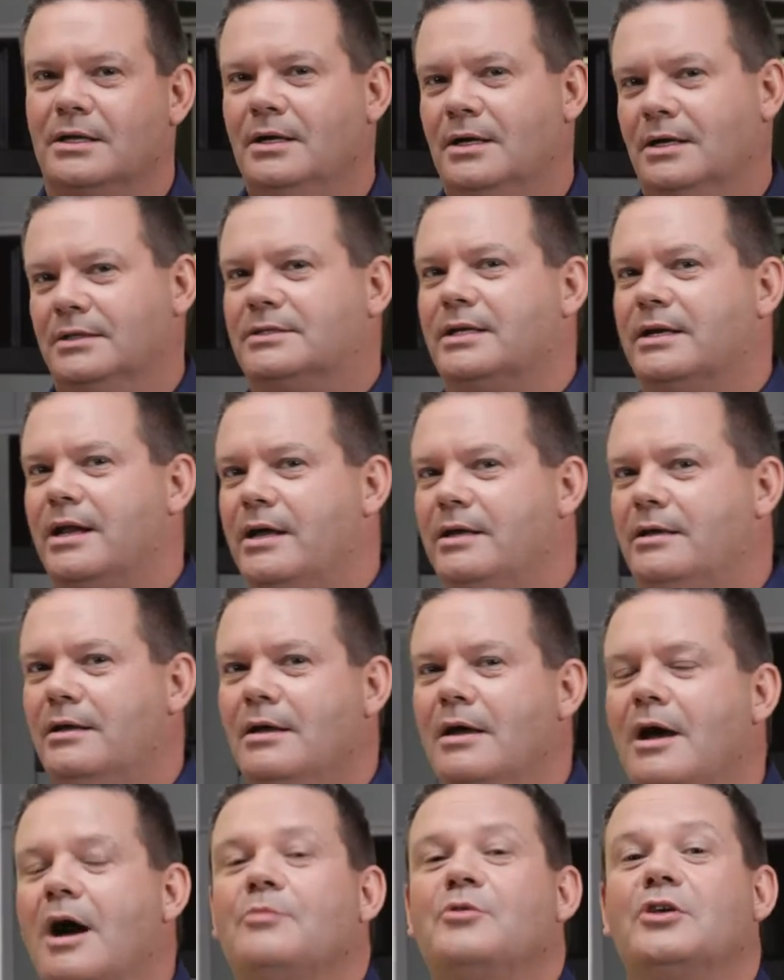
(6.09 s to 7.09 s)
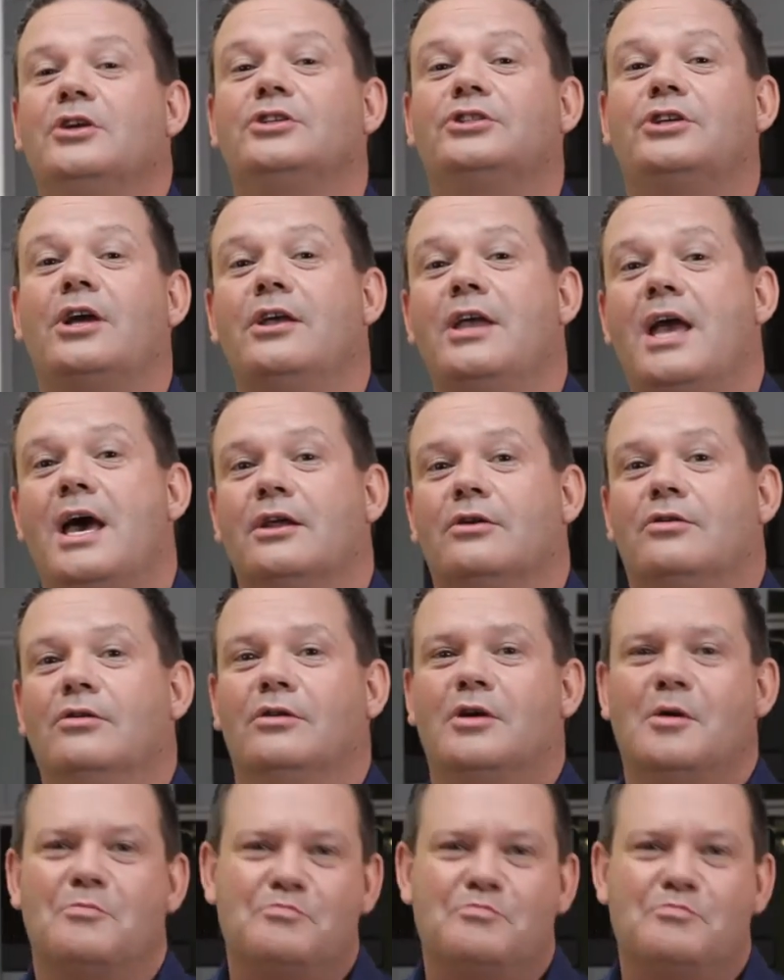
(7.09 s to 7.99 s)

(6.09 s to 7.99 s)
And today, I'm going to show you how to cook a